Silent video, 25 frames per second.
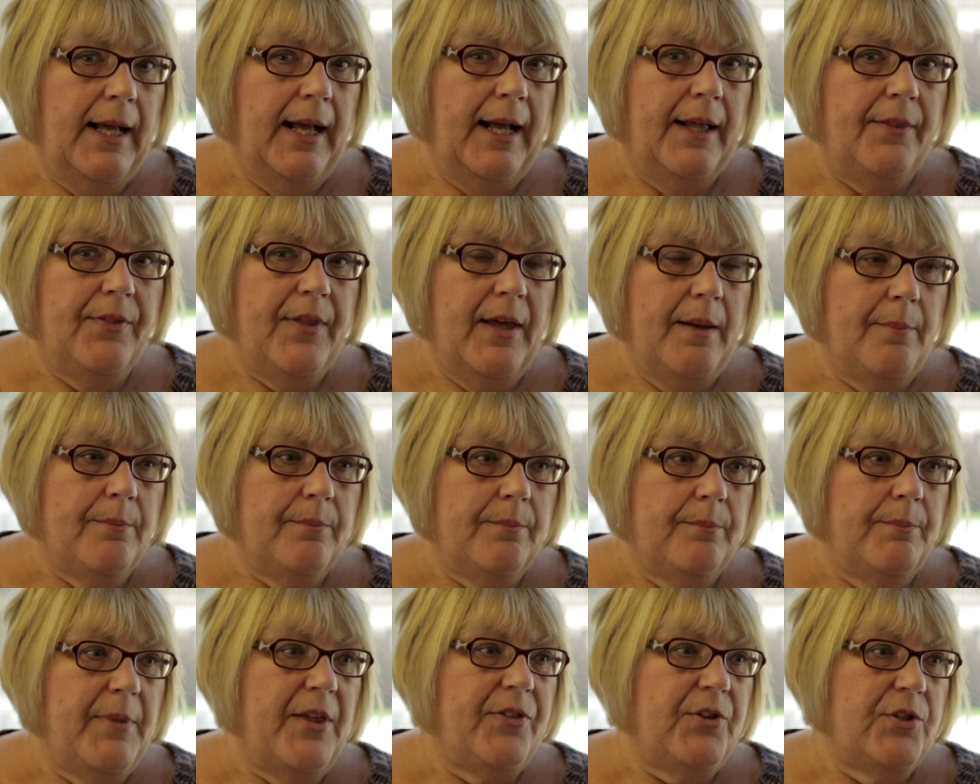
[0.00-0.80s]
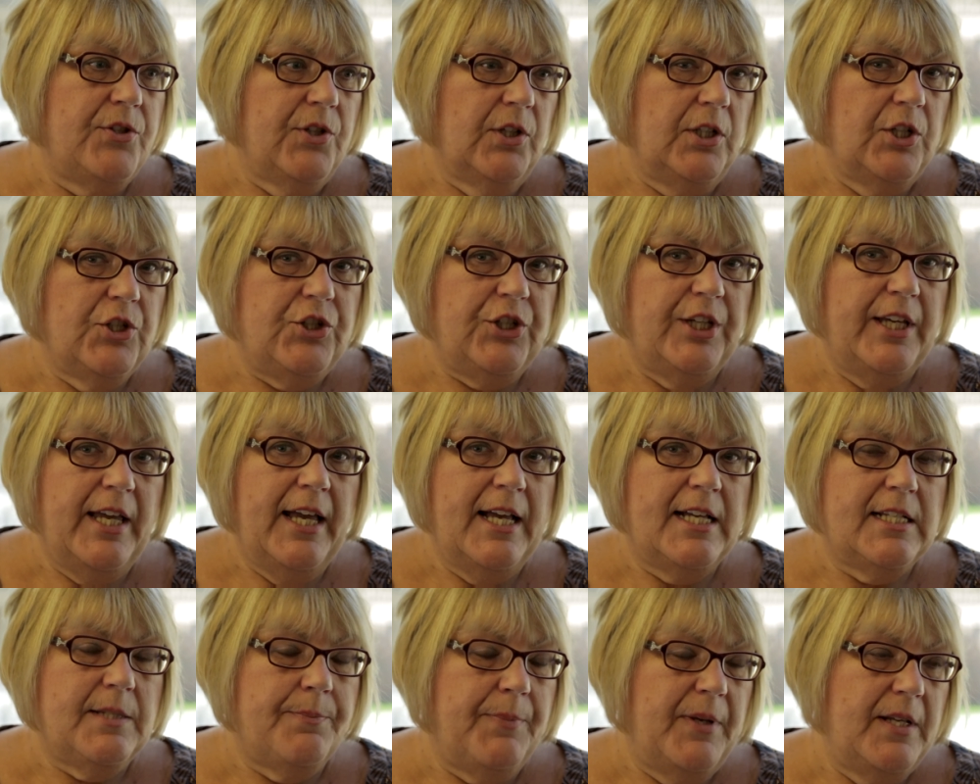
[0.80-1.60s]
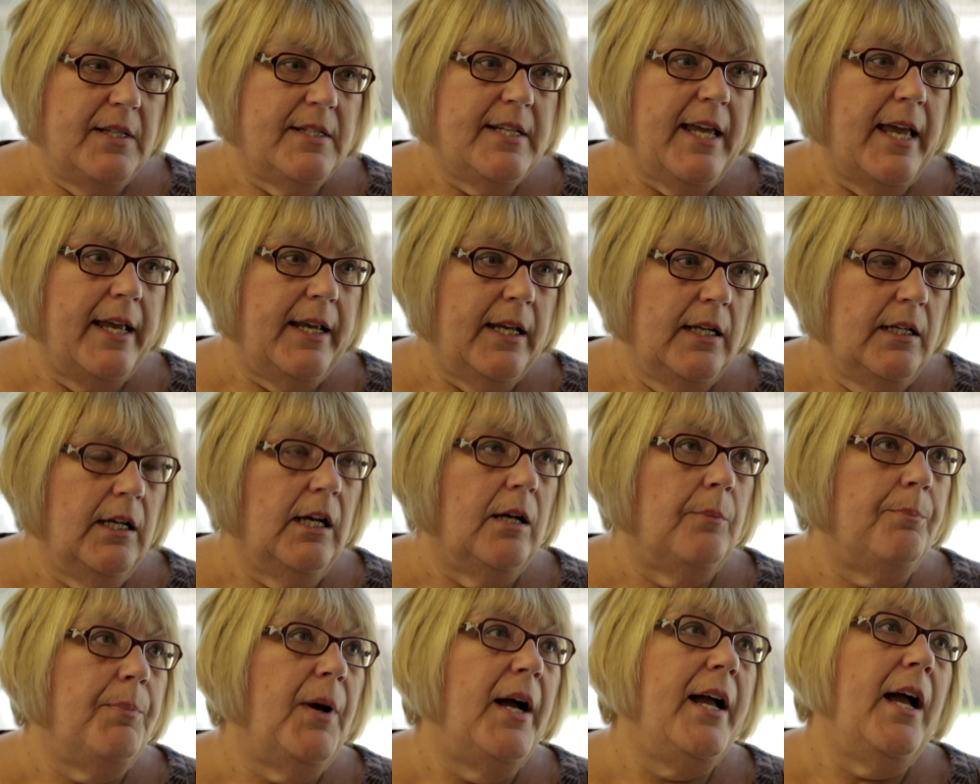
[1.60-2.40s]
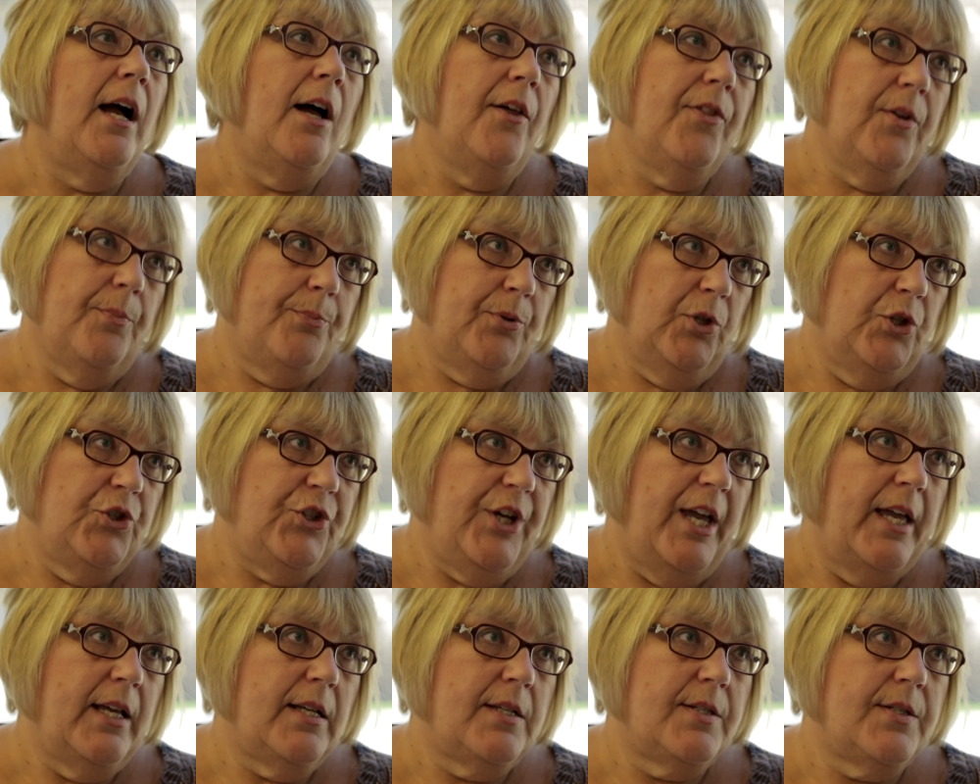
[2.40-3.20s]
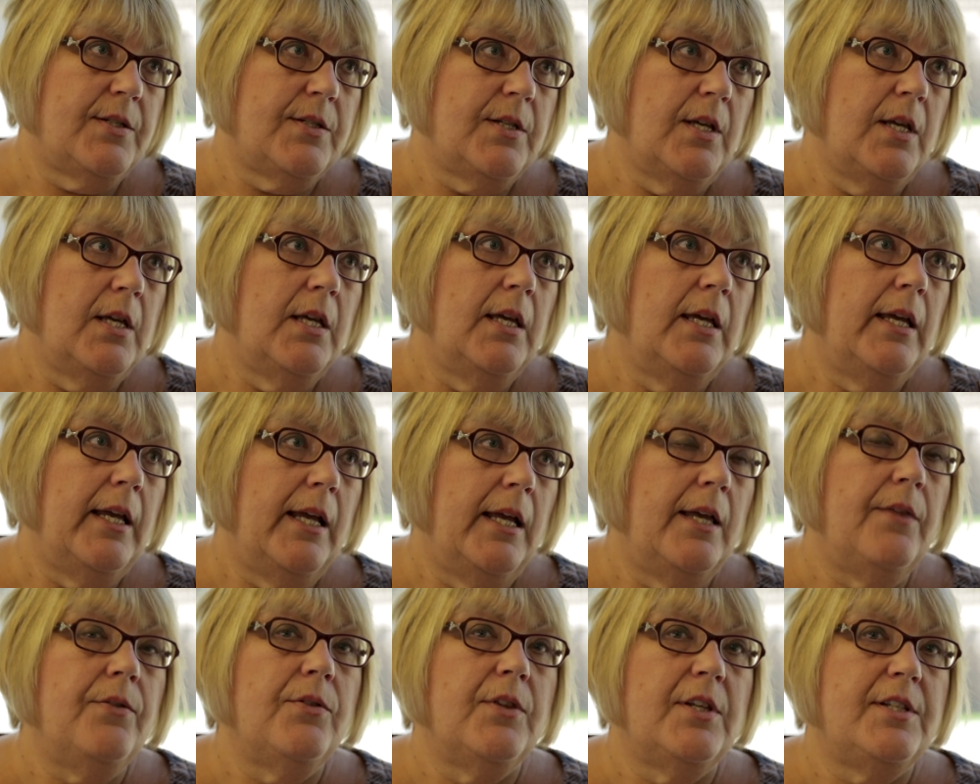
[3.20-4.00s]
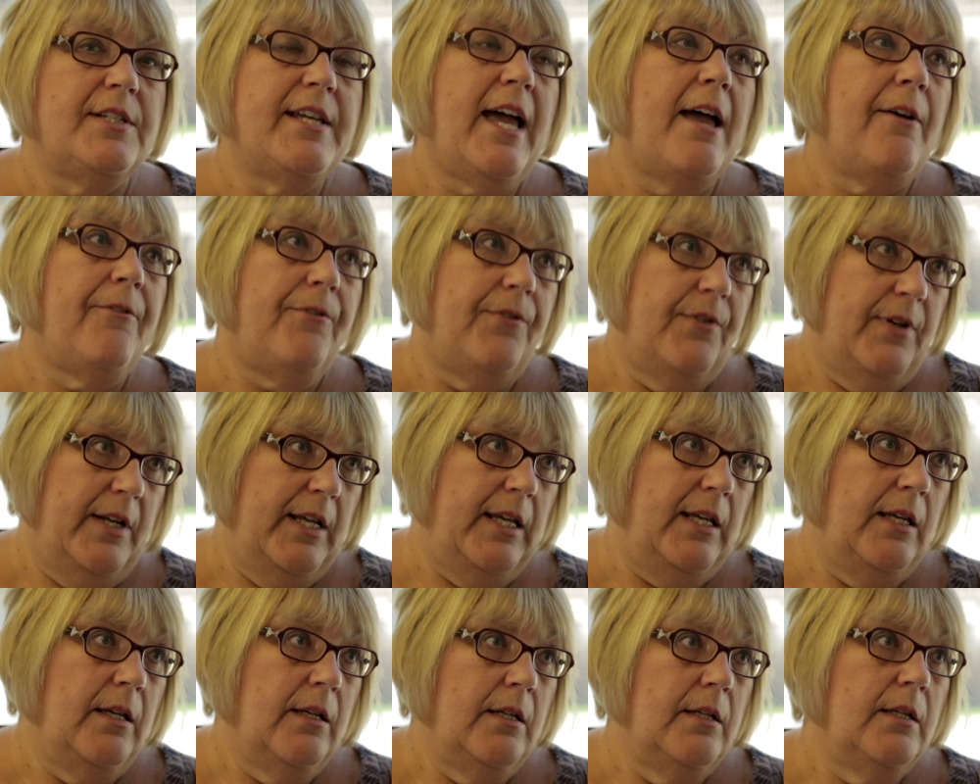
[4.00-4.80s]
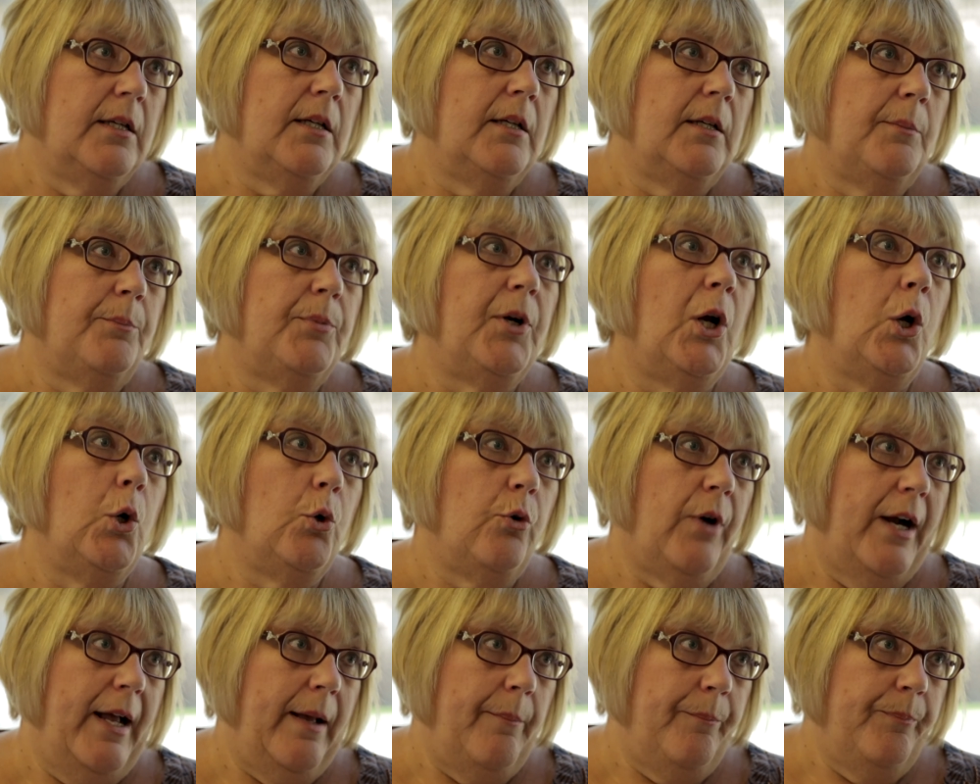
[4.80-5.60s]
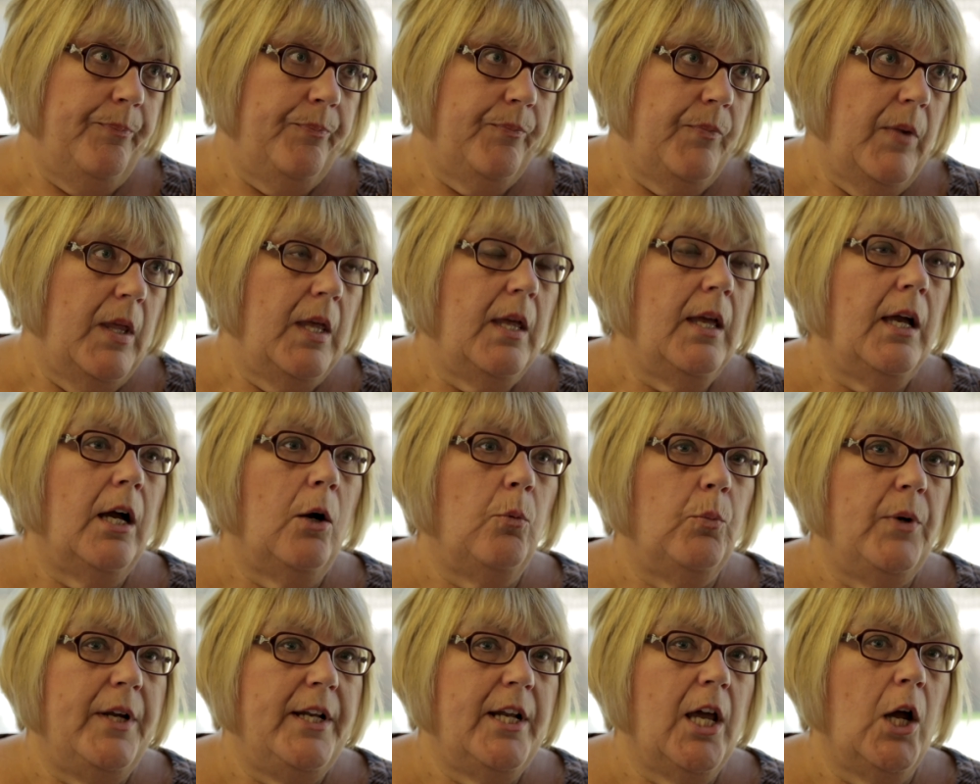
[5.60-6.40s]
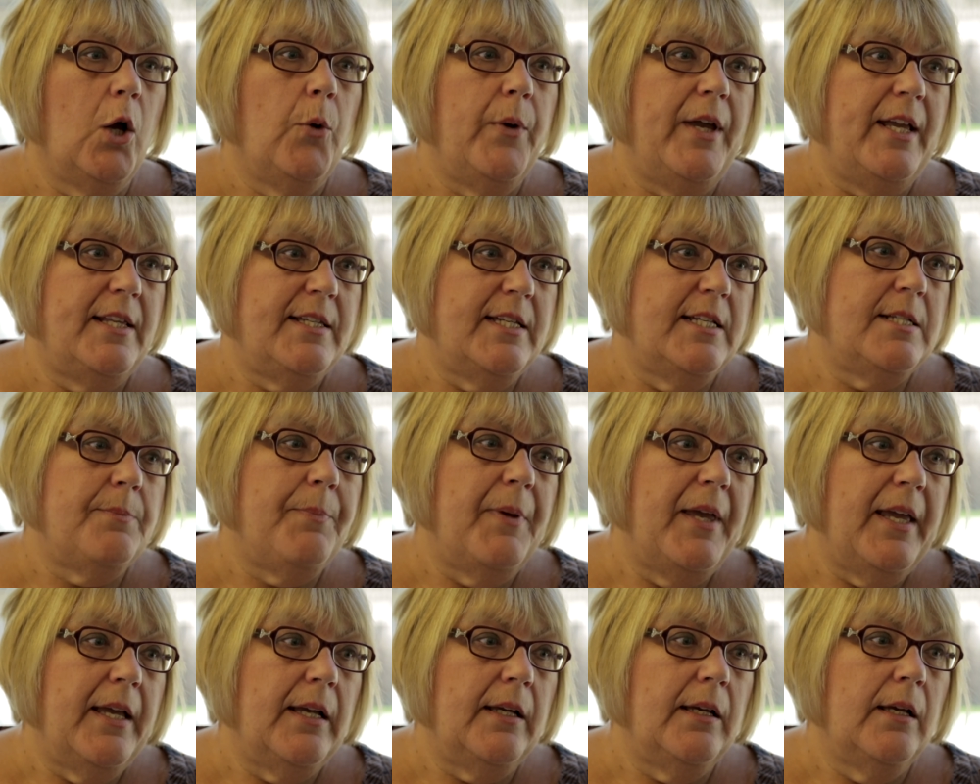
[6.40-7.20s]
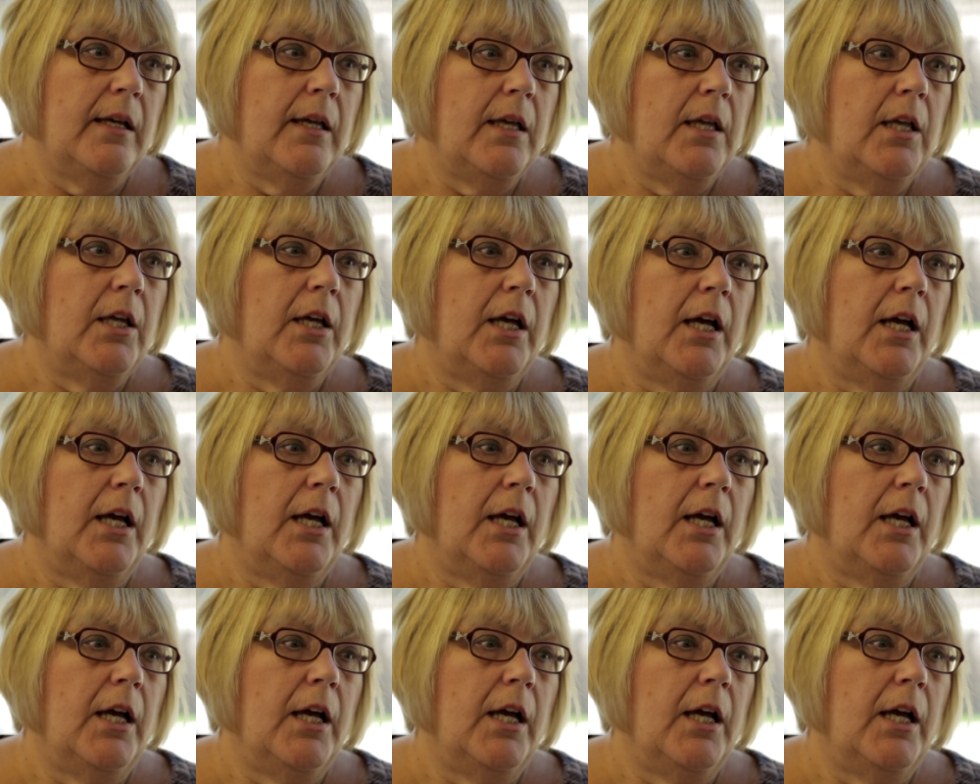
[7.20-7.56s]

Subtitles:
and that methodology has been taken up by other projects in the Daphne programme, and we know it is being